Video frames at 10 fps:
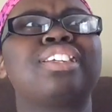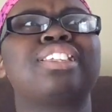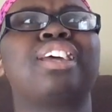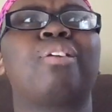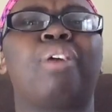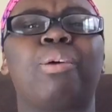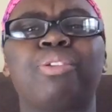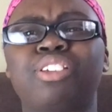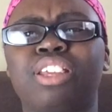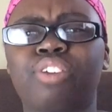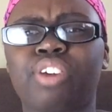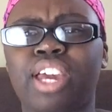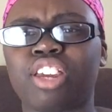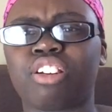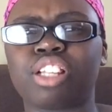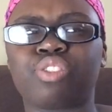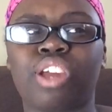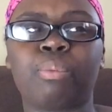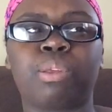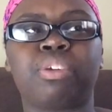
because it's like, why would you think of a hater as family?